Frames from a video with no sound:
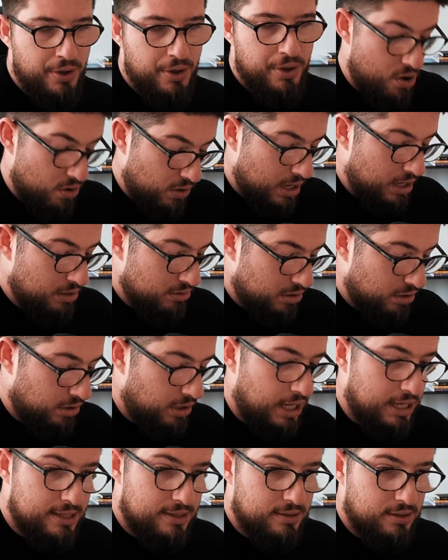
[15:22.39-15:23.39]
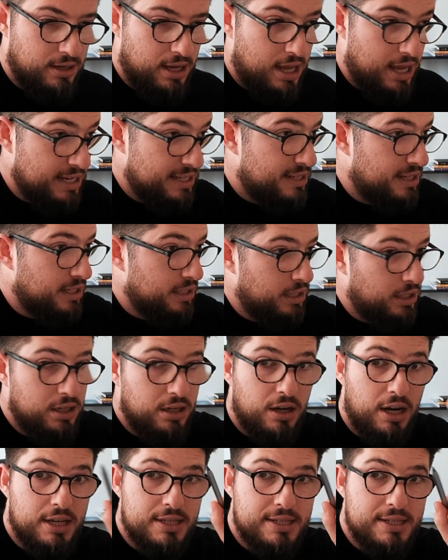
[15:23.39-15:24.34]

Okay, so that's I see it here,